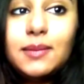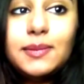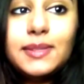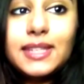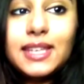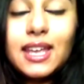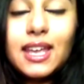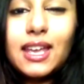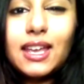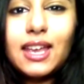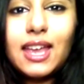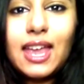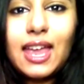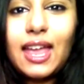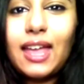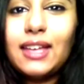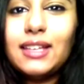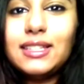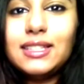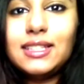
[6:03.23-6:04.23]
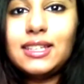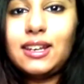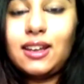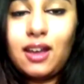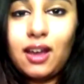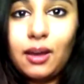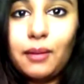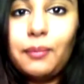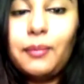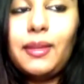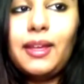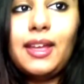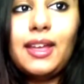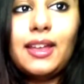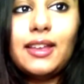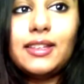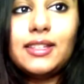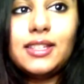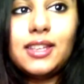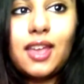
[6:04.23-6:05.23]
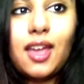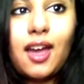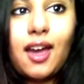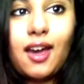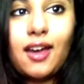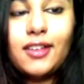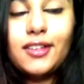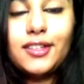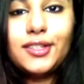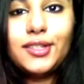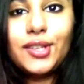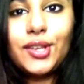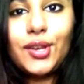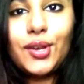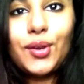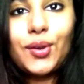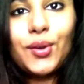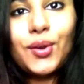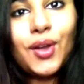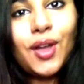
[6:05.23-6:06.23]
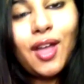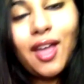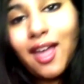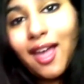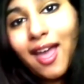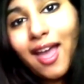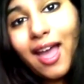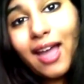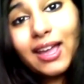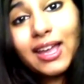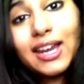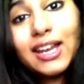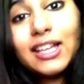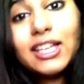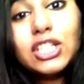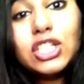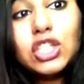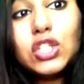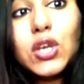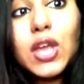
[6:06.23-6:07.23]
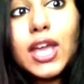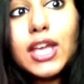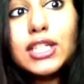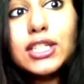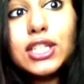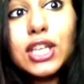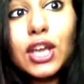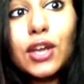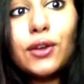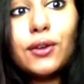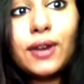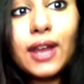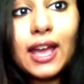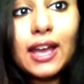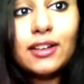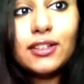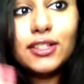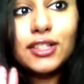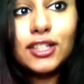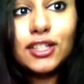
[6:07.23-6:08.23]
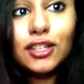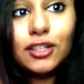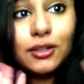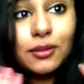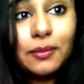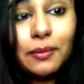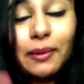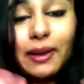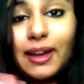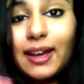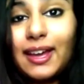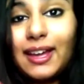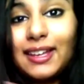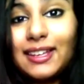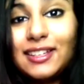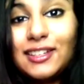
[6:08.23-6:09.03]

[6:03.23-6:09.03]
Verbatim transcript: saying and and um and yeah. So I'm going to let you guys go now. So bye.